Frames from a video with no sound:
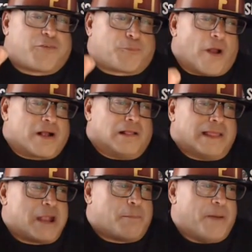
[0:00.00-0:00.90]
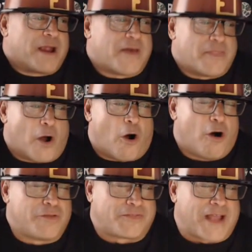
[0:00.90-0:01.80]
sprung a leak bigger than the
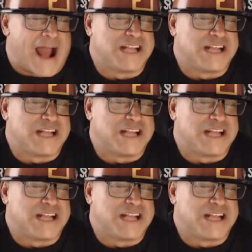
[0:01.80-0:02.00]
hole that the